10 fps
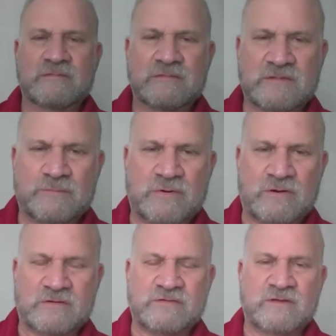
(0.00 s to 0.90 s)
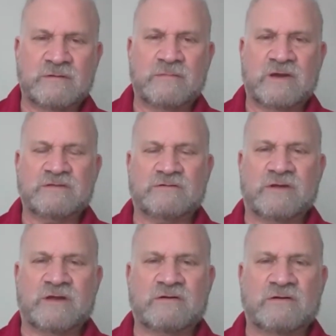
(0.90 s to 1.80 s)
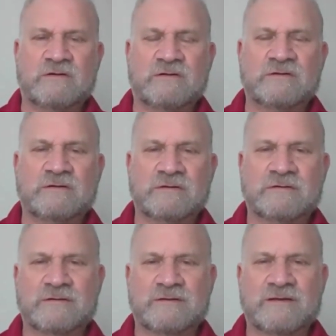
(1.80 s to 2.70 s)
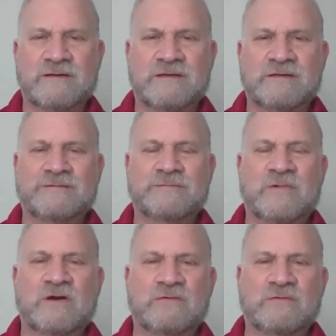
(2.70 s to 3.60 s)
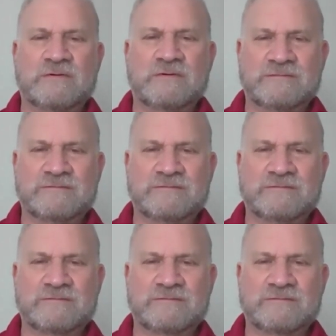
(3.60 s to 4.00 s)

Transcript: To parse Meister Eckhart. Imaho.